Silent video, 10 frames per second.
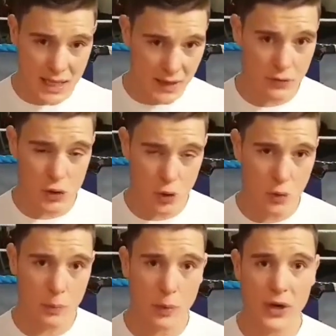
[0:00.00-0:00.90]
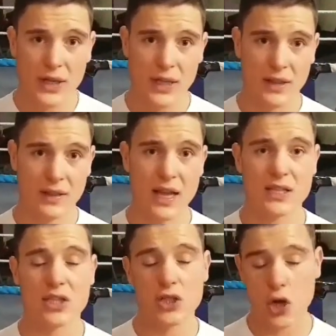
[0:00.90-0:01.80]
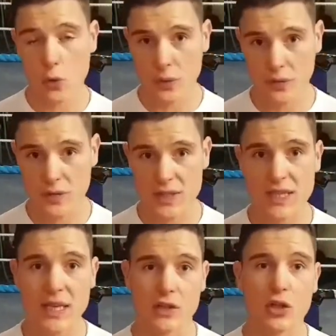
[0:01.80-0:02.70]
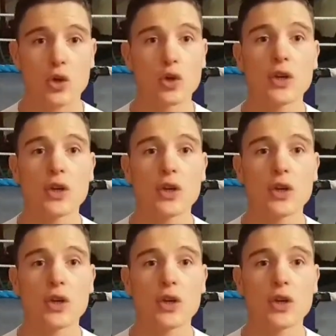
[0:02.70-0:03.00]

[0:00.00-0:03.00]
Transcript: gives your body that sculpted physique that you're